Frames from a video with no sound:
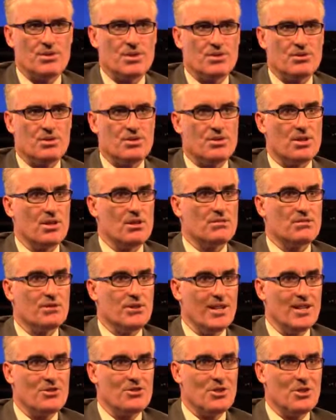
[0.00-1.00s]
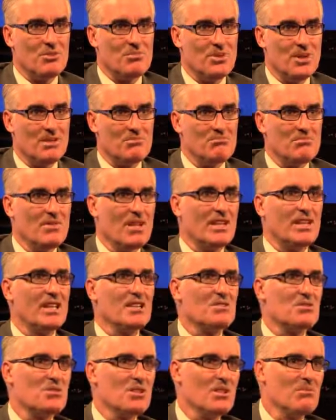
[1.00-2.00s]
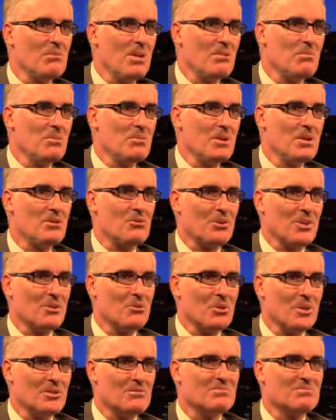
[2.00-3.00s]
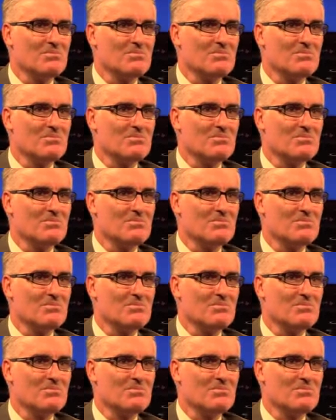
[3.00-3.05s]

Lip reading: assist to turnover ratio, but I'd like to see it maybe be 3-to-1.